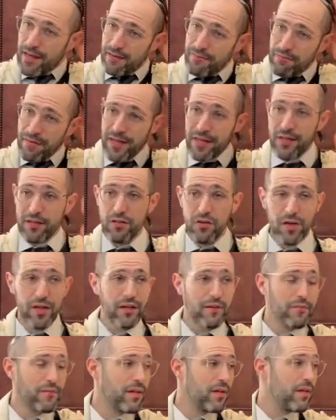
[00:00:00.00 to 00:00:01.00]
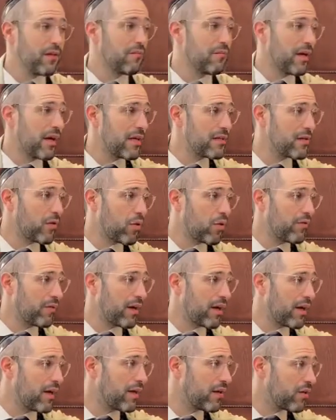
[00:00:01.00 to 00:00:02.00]
Many gdolim, Maran Zechonu
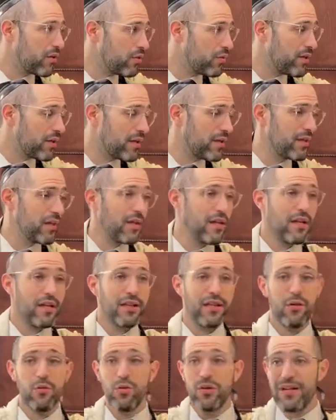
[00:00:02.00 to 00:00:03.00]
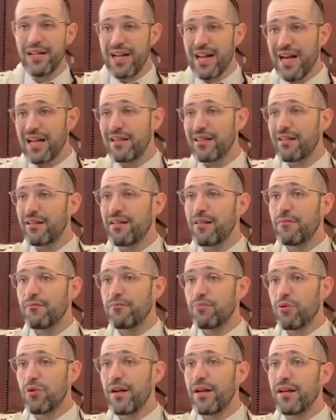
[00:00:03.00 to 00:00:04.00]
Baracha included, they would not
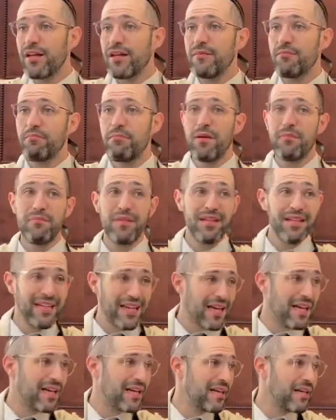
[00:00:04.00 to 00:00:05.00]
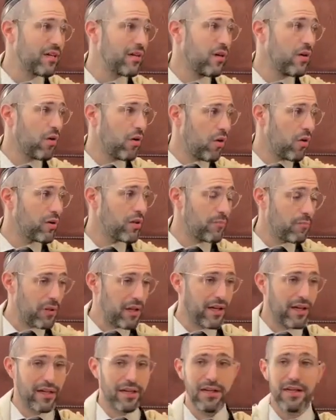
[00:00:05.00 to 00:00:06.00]
pray b'minyan on the
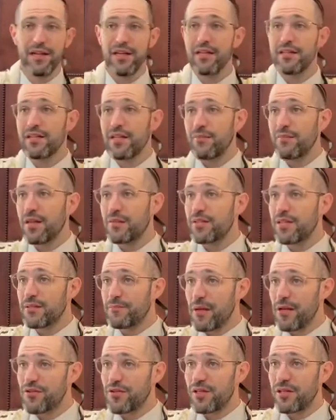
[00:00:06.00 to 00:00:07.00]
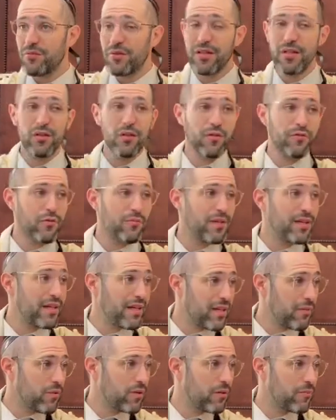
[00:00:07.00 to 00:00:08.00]
plane. Sometimes, especially when they look for
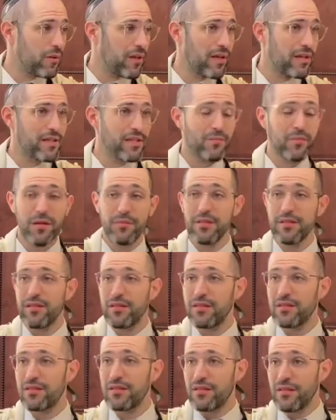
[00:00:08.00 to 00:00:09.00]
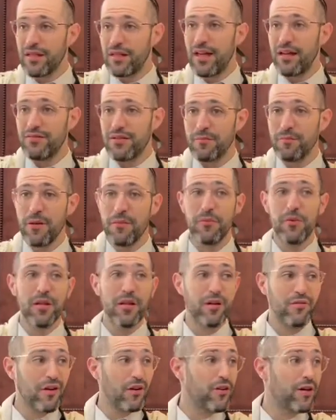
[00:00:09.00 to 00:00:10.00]
minyanim on the plane, sometimes you can have some people
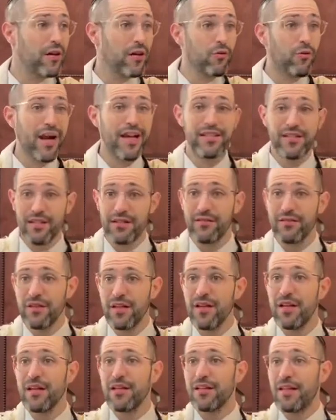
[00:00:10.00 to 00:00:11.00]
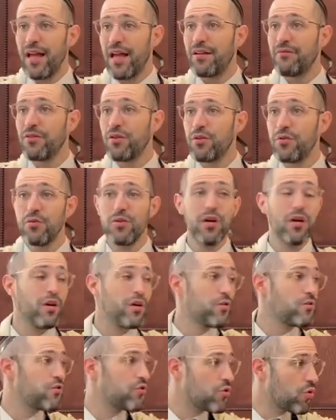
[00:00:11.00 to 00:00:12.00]
that are very aggressive to have you
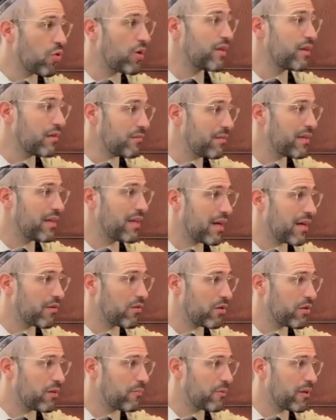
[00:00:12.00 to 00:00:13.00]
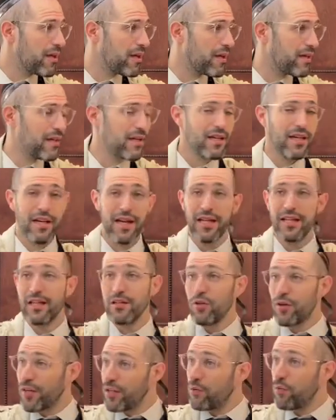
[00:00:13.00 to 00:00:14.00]
join the minyan on the plane. And they
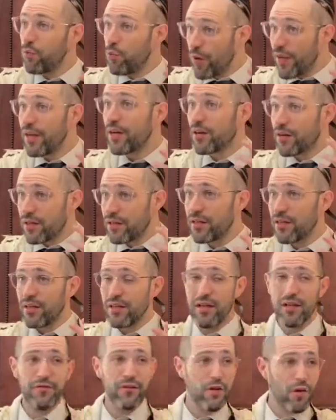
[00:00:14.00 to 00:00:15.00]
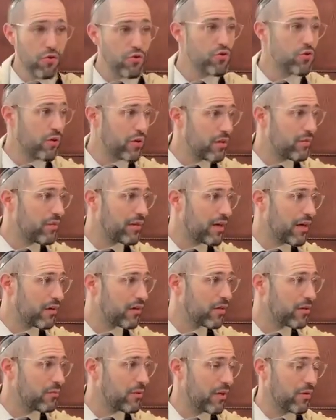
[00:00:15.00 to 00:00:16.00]
look at you weird if you don't join the minyan
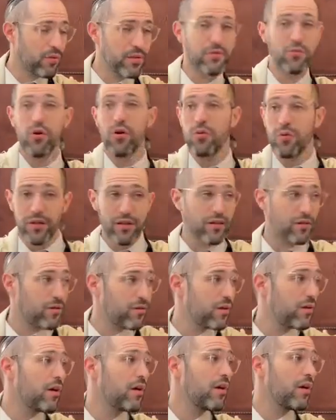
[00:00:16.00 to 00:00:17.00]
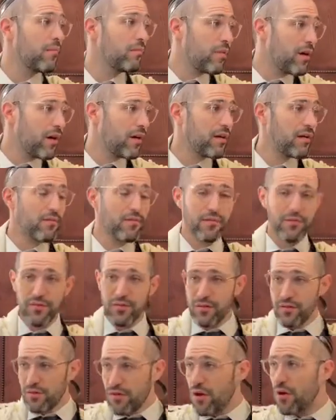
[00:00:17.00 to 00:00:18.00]
on the plane. What's wrong with you? But
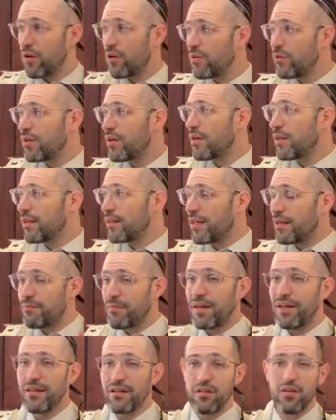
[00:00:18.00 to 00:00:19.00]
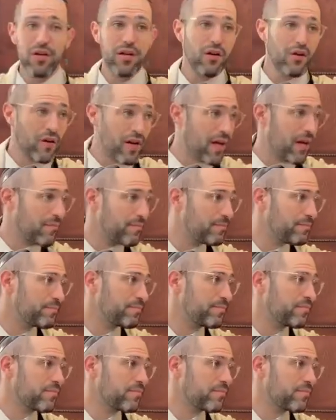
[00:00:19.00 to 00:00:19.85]
know that many gdolei olam